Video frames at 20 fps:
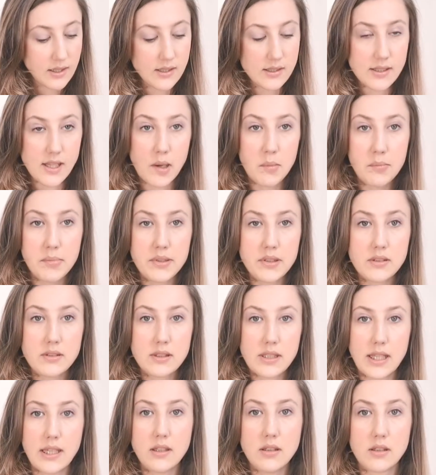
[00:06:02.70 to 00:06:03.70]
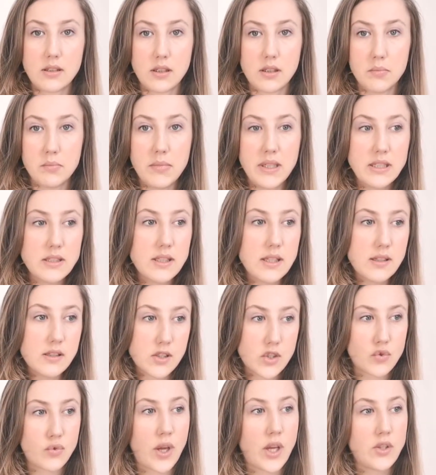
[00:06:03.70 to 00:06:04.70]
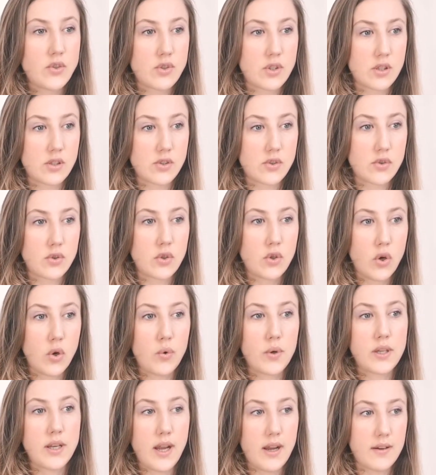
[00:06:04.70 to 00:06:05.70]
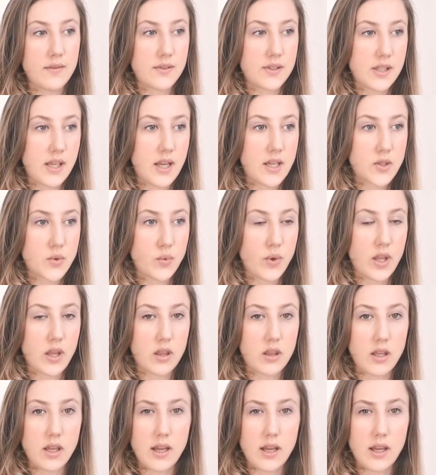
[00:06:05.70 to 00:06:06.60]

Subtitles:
an example, Tinder, meeting strangers to go and have sex with,